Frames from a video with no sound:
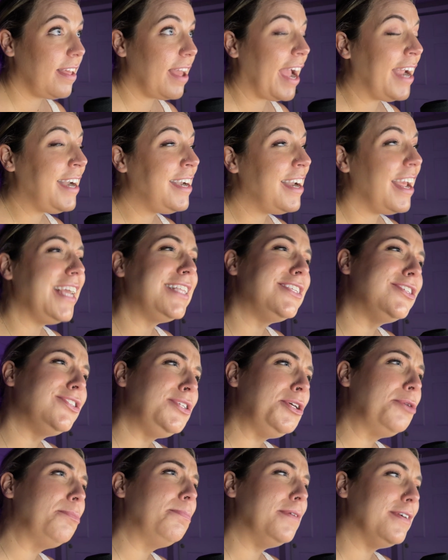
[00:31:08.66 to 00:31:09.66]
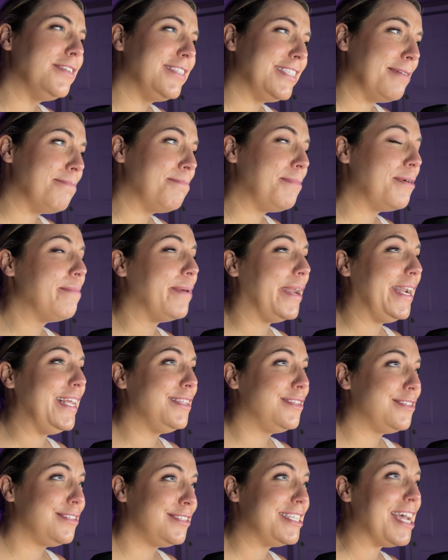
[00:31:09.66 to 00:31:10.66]
I mean, it's super simple, but
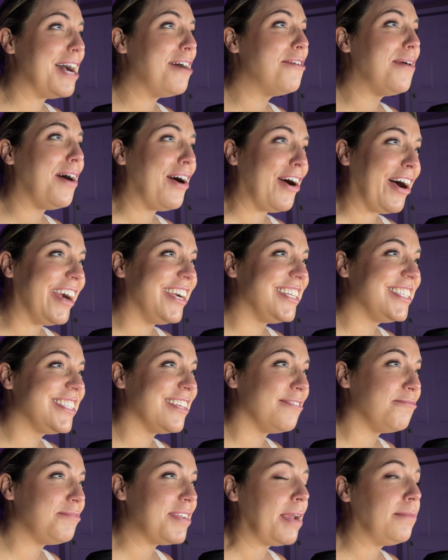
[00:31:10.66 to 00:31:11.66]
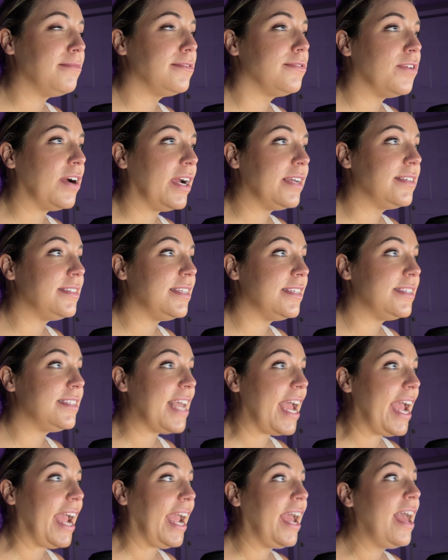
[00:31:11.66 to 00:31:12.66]
it's so hard sometimes for us to
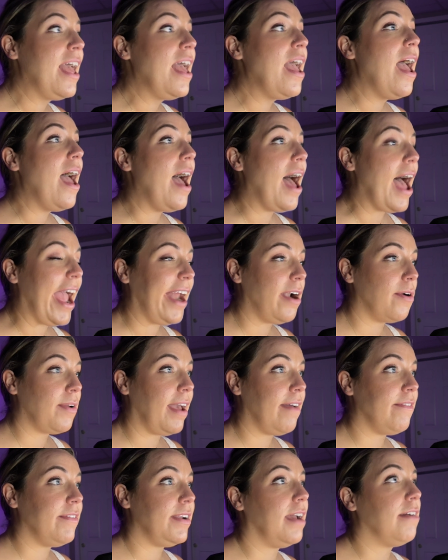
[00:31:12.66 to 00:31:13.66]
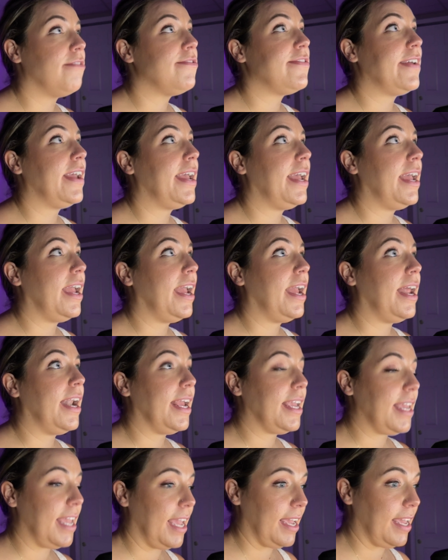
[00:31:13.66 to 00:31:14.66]
say, I don't have enough and
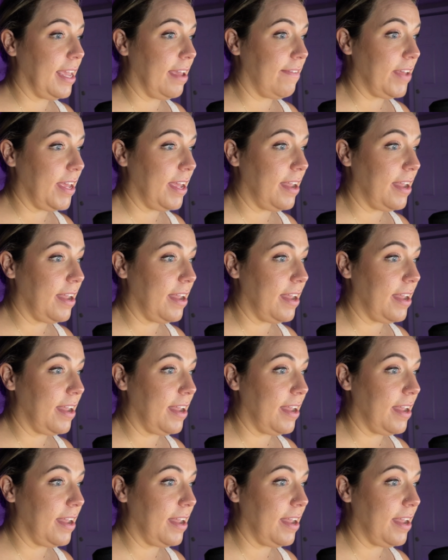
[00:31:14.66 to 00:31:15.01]
I can't give it.